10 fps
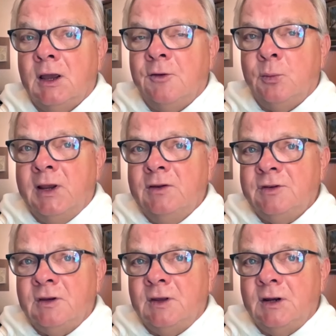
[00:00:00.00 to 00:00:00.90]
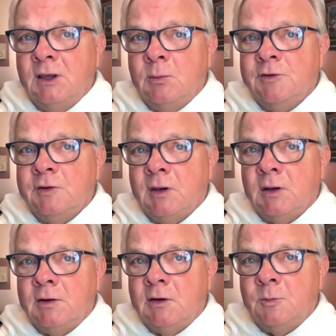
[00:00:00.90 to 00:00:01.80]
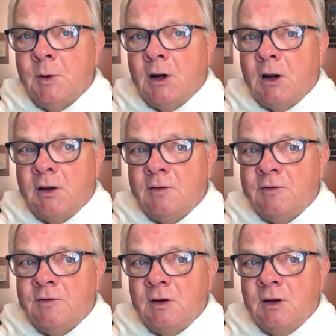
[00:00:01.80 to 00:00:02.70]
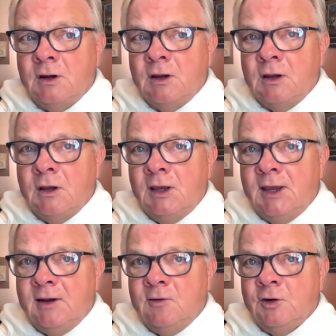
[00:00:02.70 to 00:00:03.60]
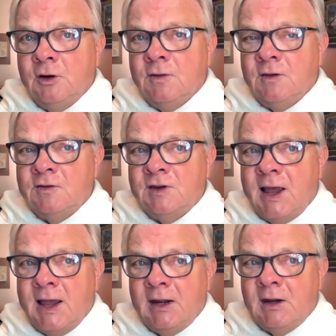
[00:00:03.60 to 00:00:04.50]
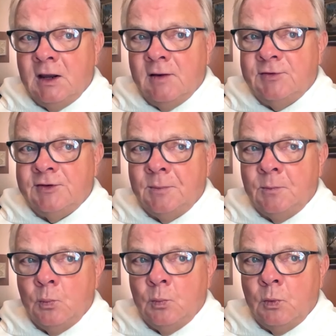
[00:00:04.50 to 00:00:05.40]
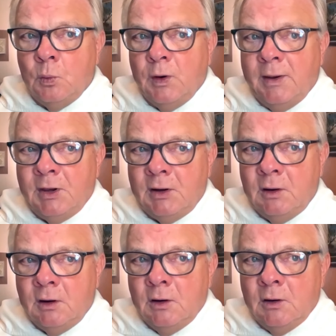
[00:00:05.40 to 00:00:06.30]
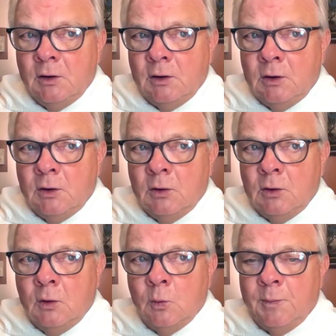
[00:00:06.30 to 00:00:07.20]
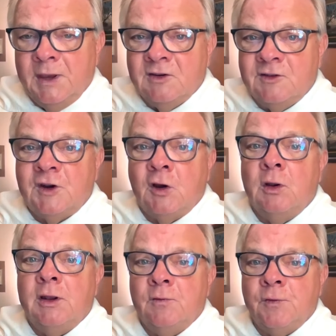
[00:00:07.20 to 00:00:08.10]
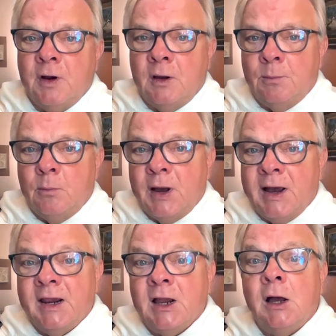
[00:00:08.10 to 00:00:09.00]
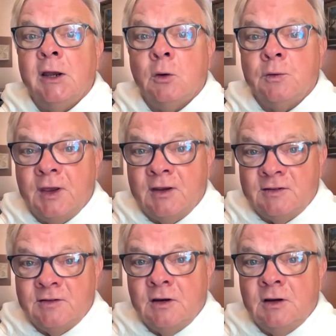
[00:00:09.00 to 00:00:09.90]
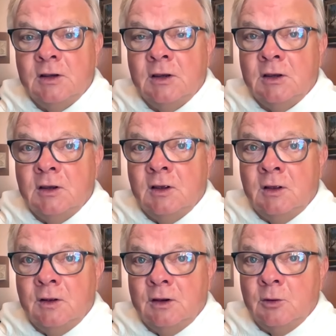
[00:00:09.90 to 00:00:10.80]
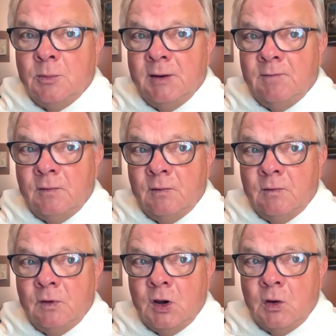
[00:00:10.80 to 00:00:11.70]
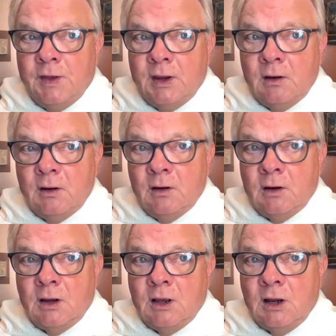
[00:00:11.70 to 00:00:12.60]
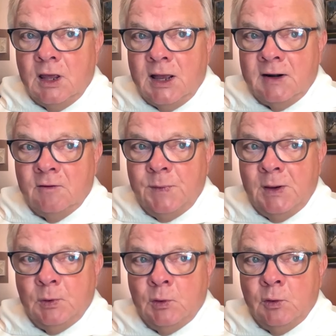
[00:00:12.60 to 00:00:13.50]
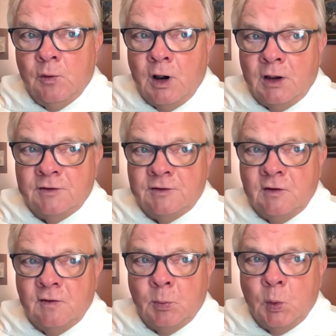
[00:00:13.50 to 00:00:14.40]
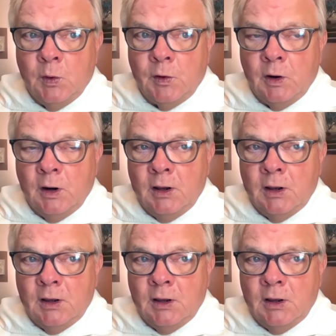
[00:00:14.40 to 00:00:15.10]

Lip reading: And the reason that he was killed is because he took the side of some women who were being stolen from by coyotes. You might know that a lot of people who cross the border